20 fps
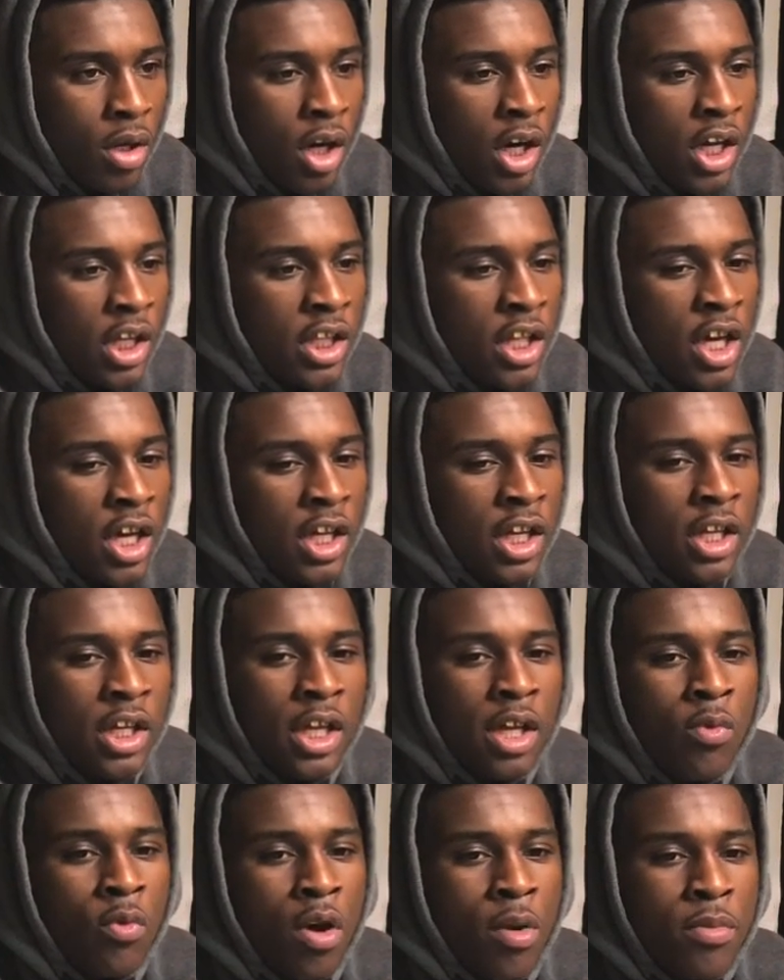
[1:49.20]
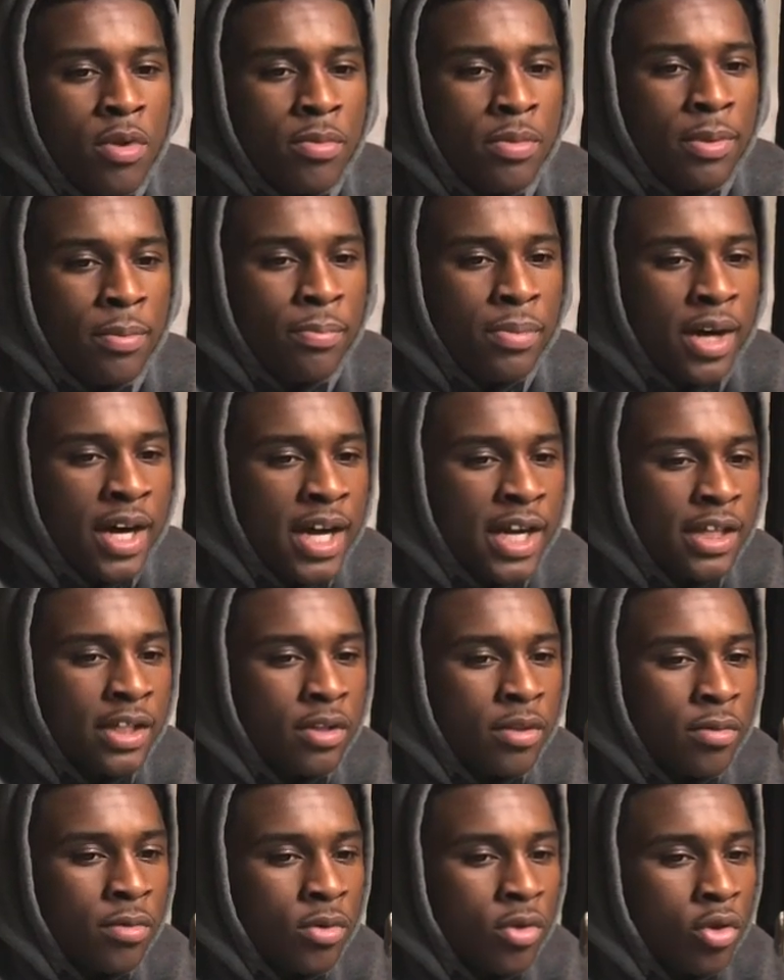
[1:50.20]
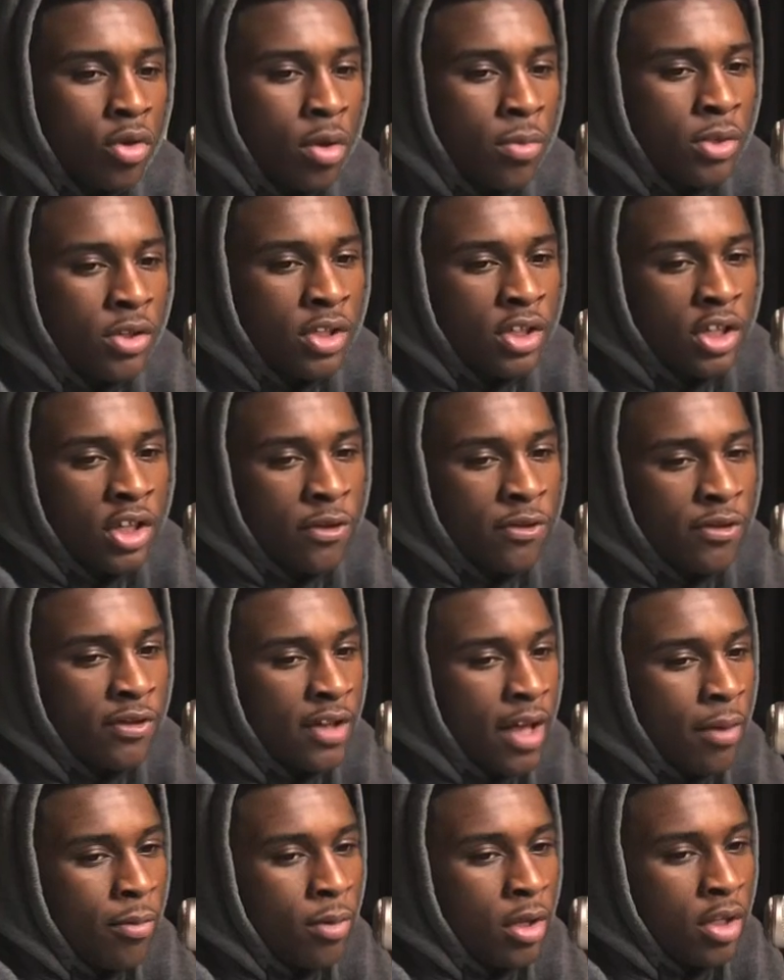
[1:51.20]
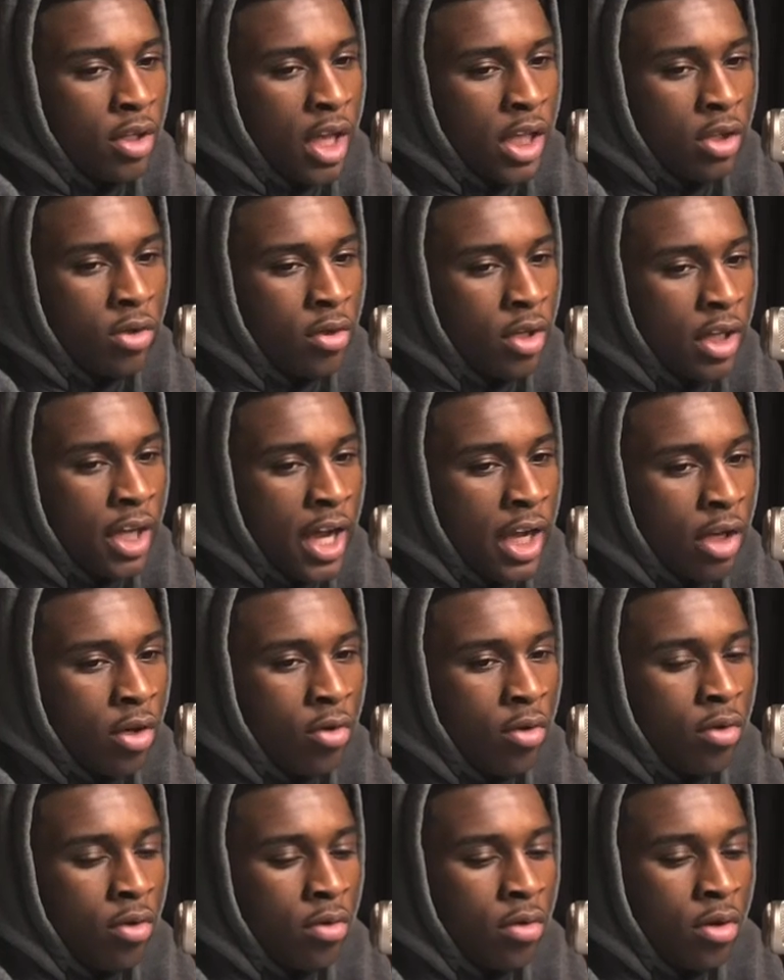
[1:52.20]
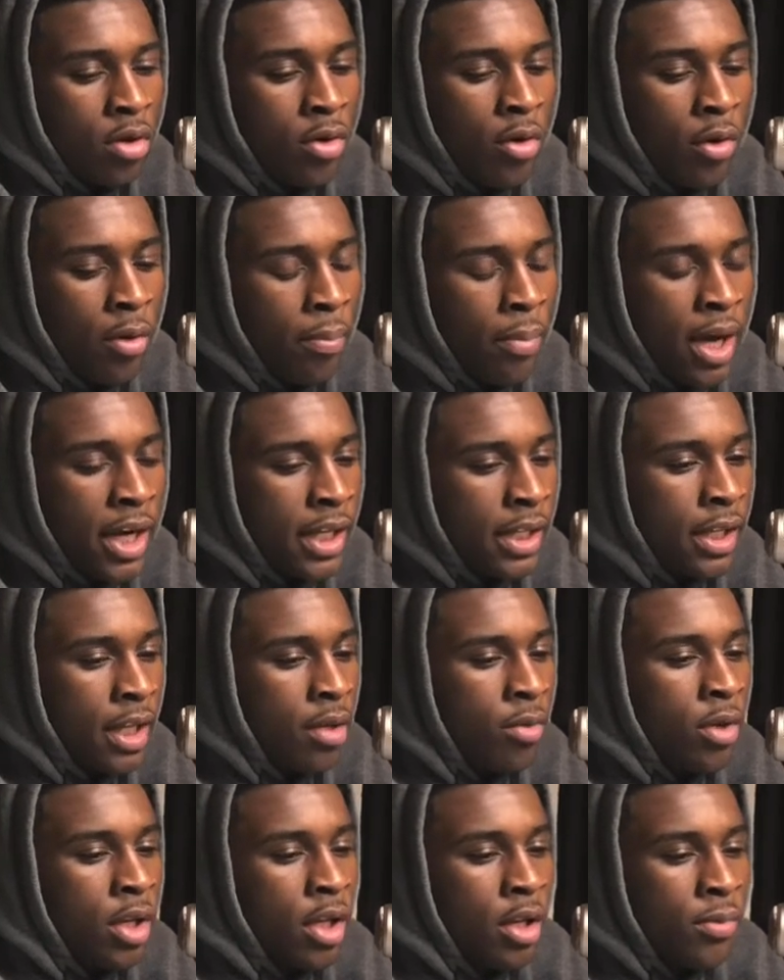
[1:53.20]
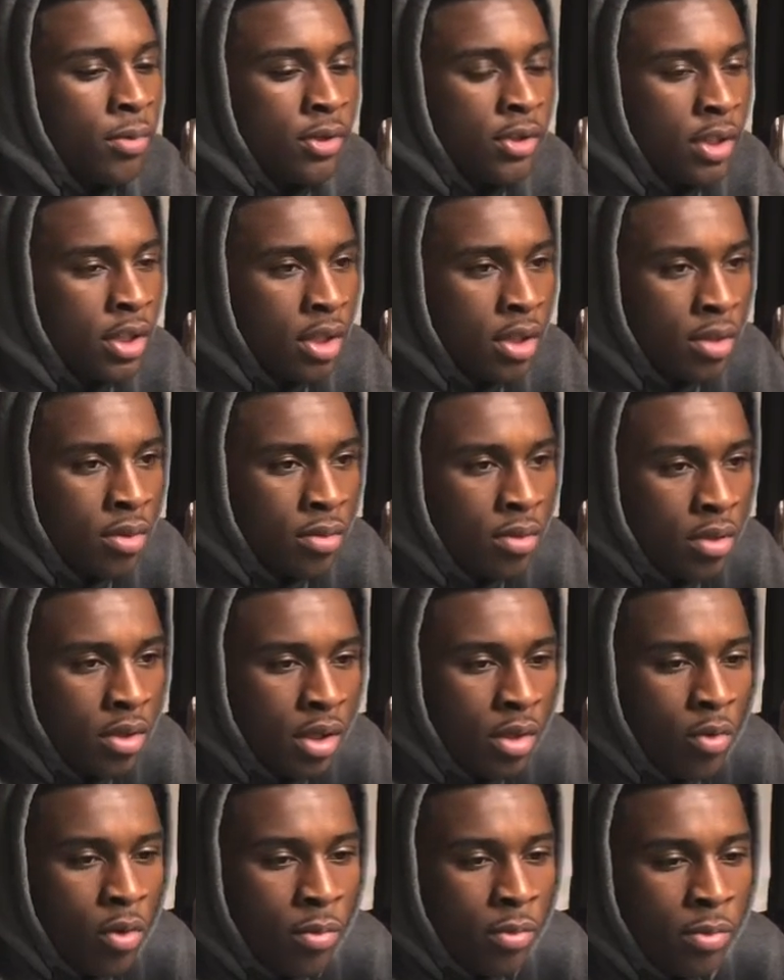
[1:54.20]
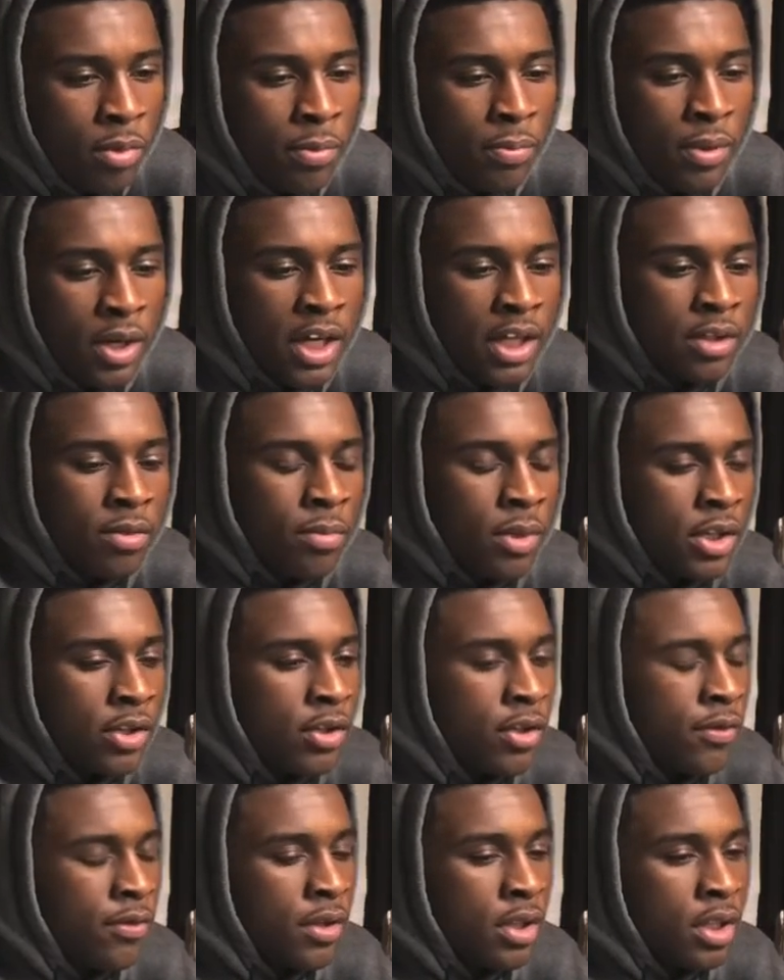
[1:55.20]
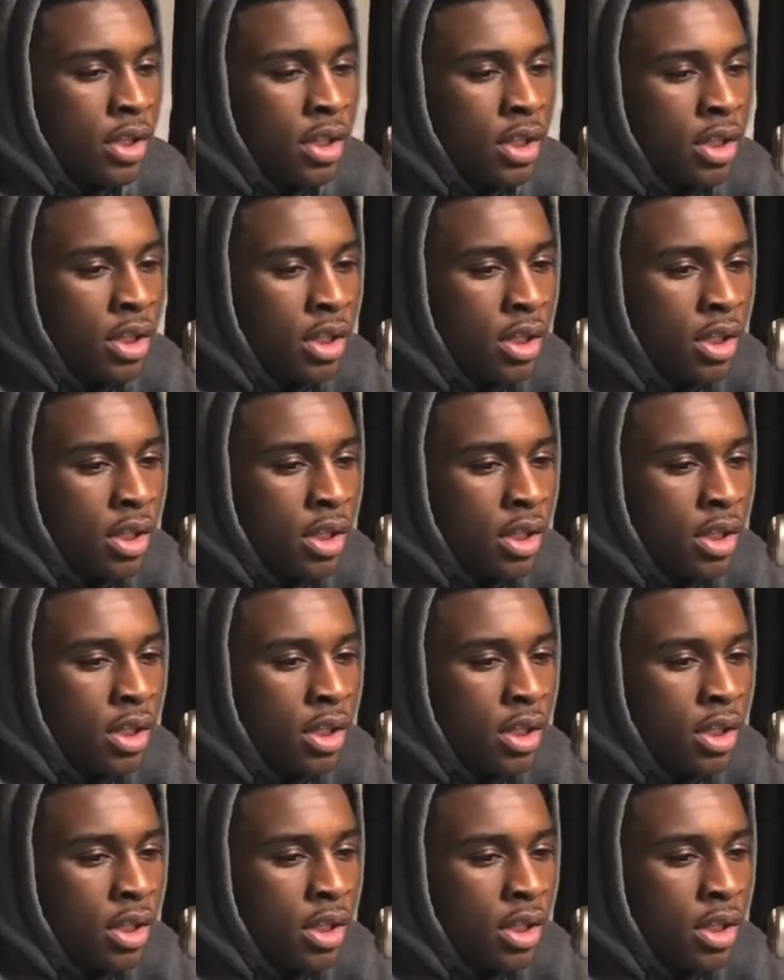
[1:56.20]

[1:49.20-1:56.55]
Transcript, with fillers: way? Uh, no, he, he want me to be positive, show him it's a different type of way. Like you ain't got to go, go about it that way every time. He okay. want me to be positive about stuff like that.